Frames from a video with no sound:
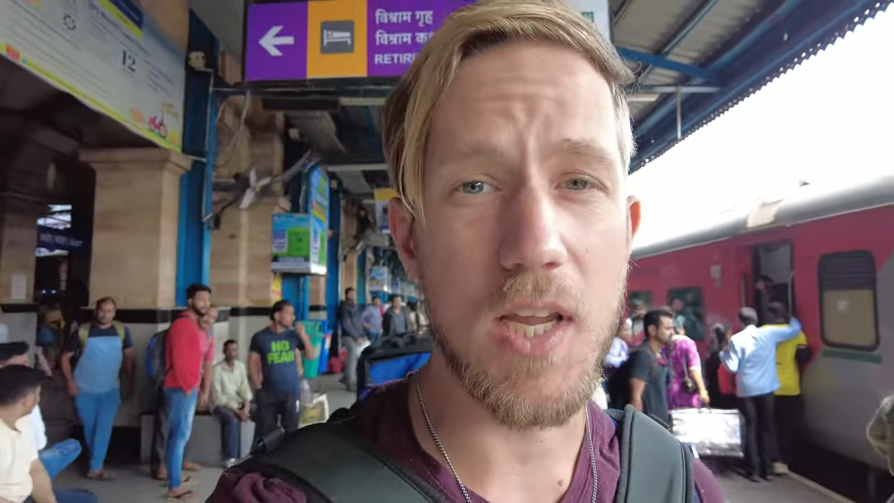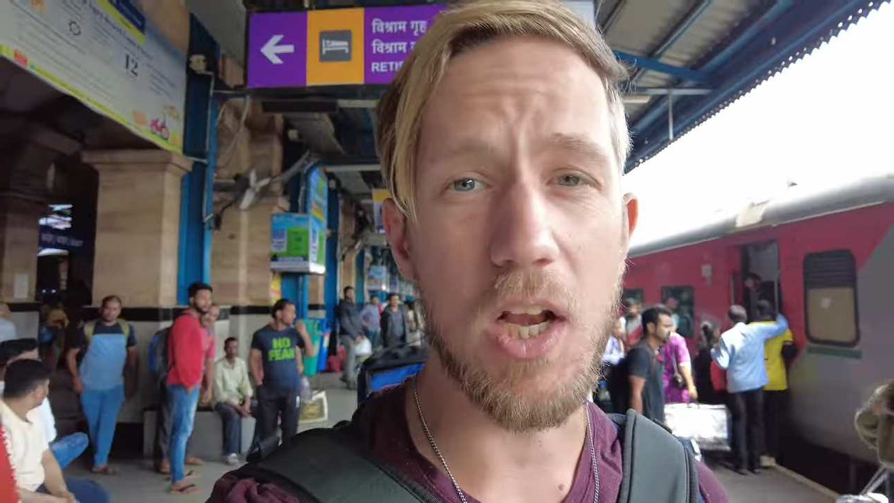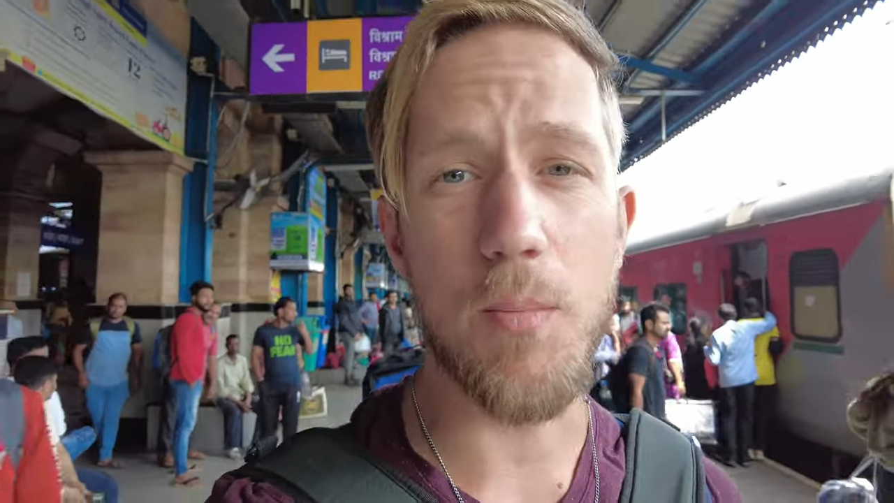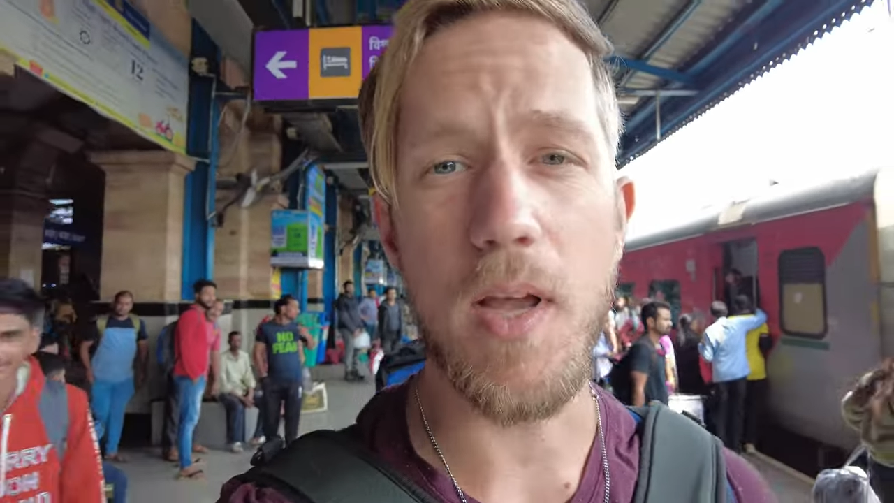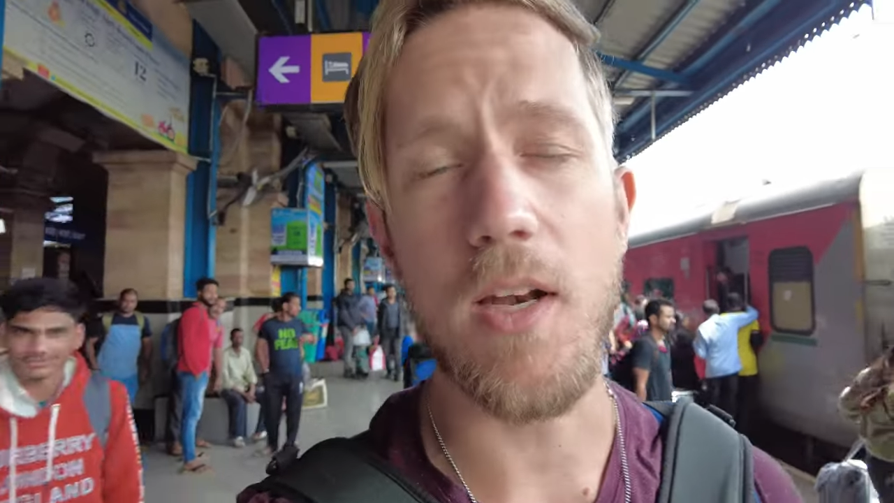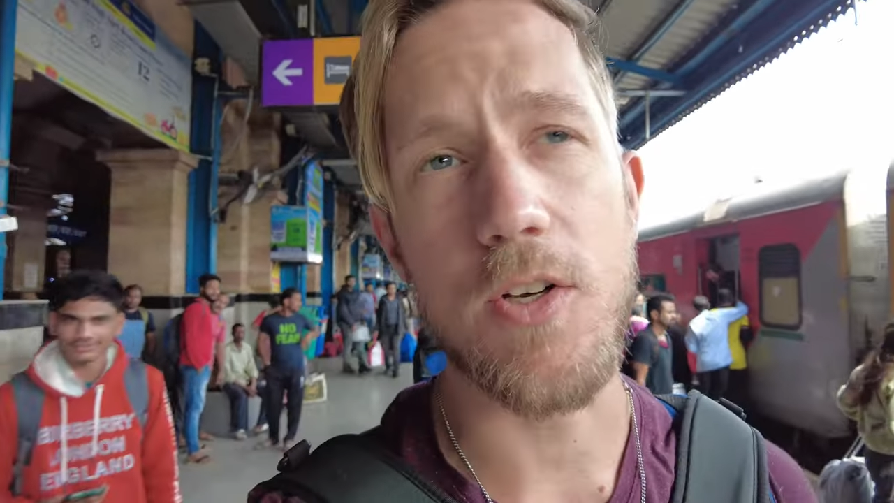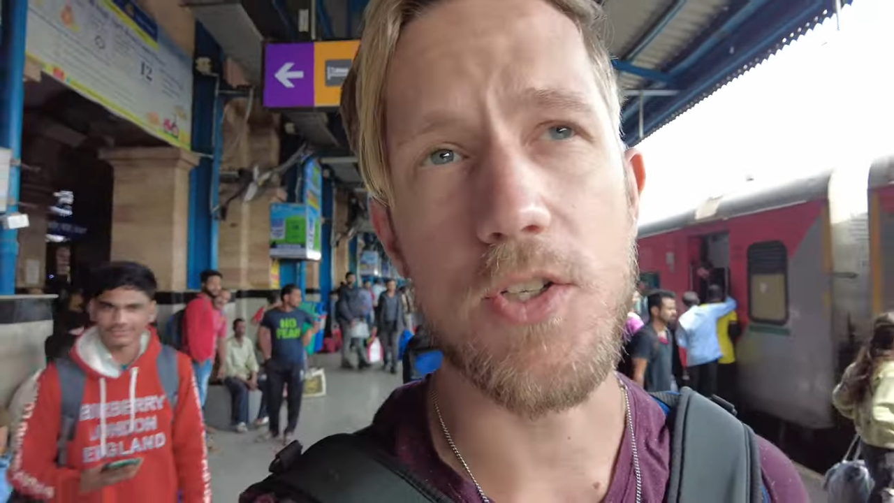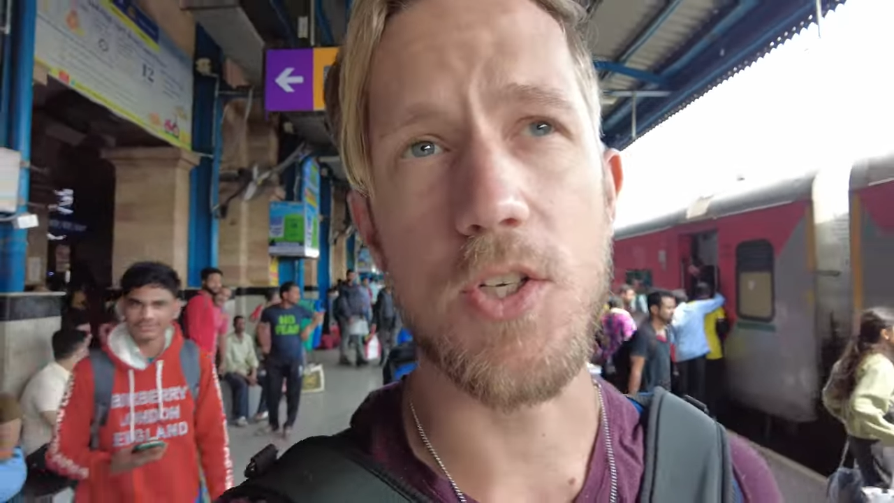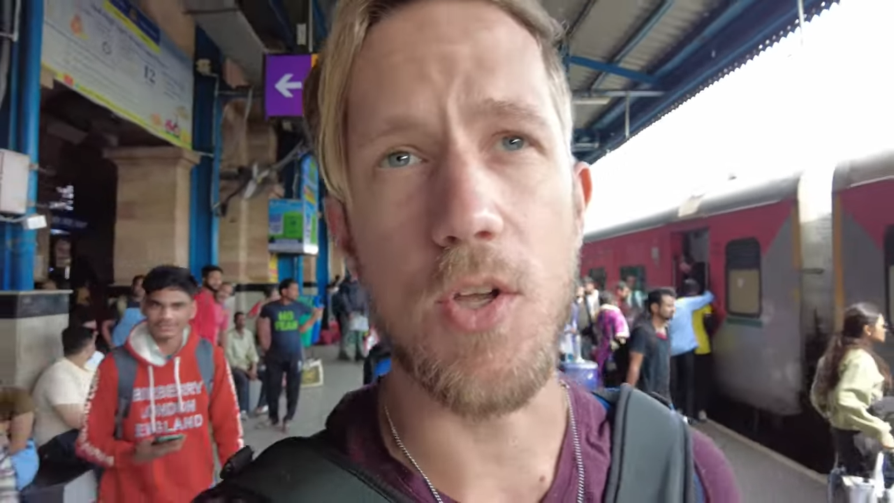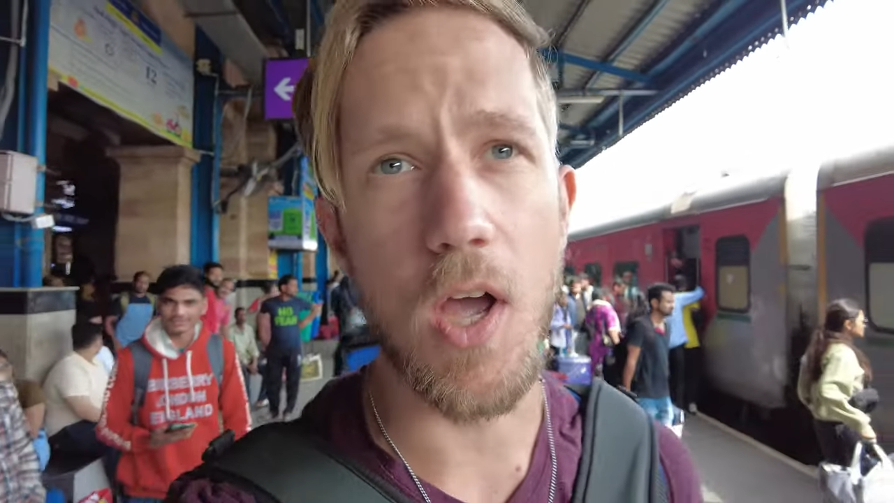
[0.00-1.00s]

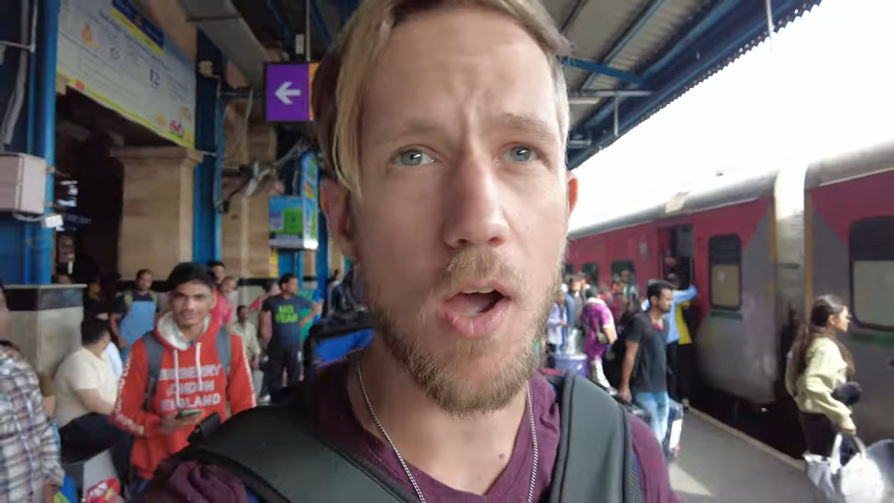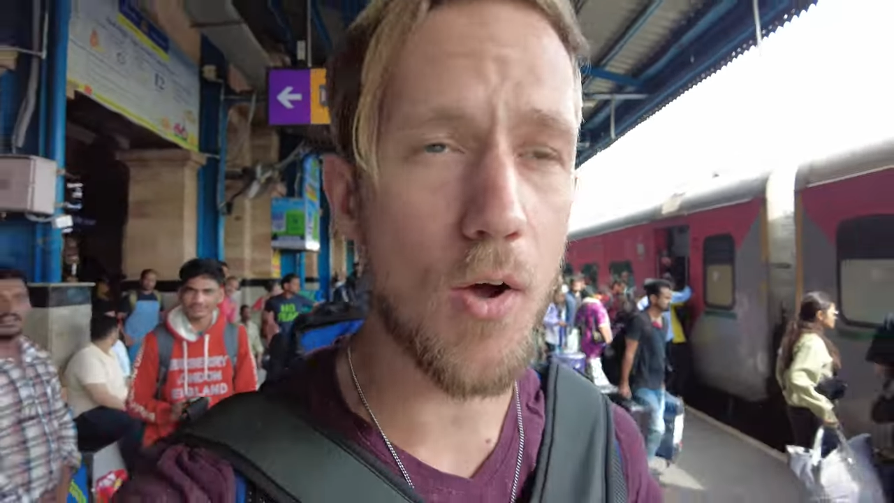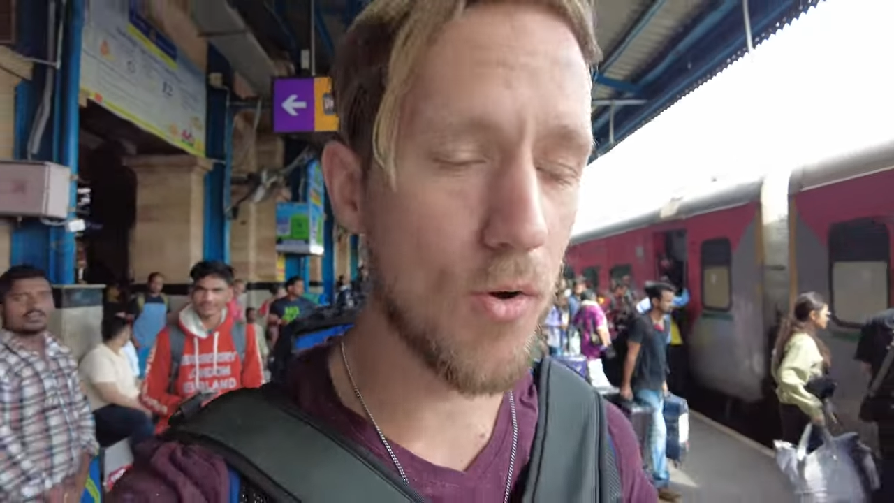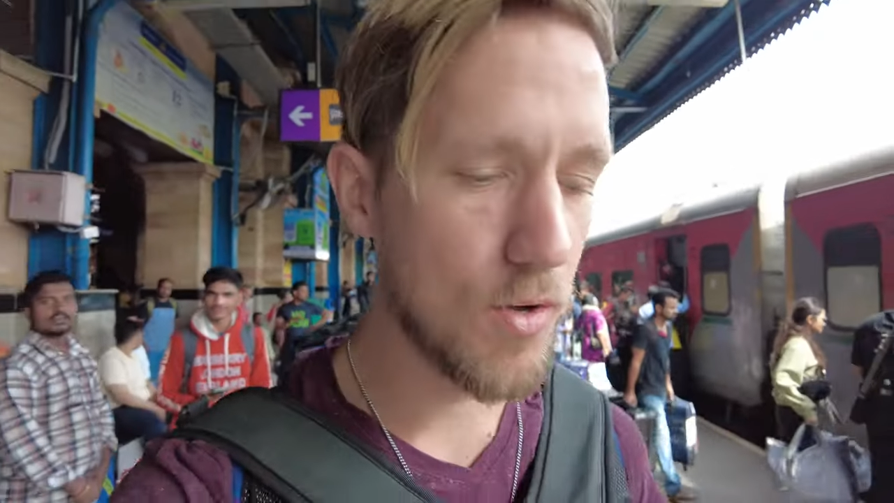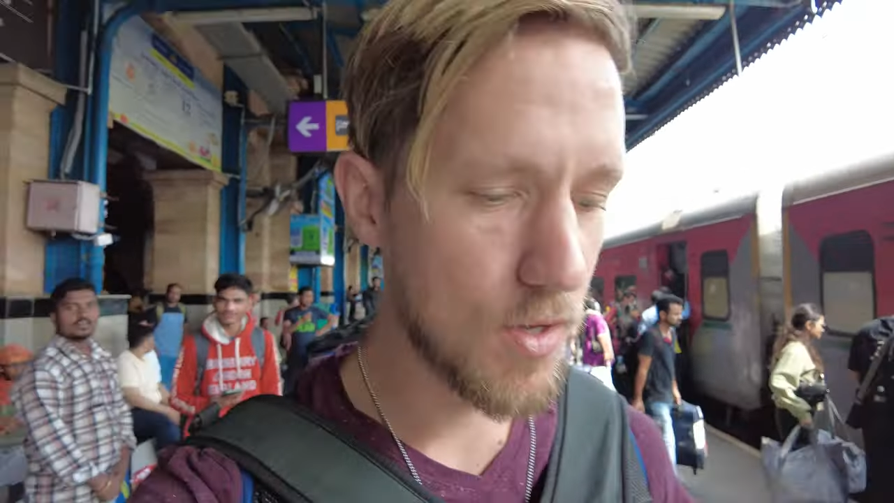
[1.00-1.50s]
kilometers to go.